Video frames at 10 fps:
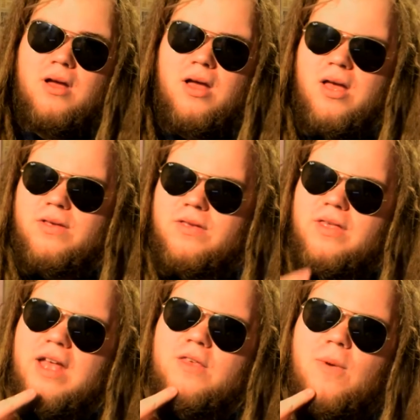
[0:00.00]
Oh, so
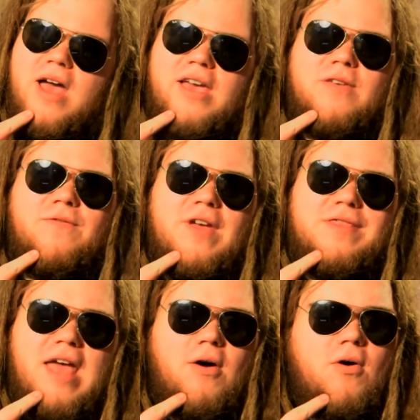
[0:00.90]
that's why I can fit
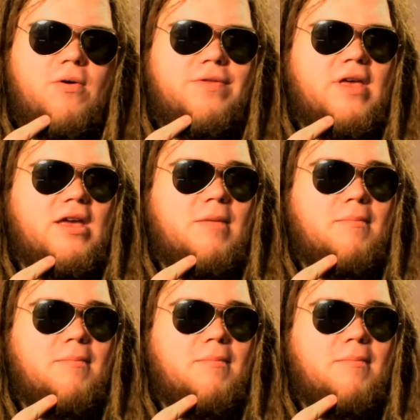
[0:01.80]
that whole thing in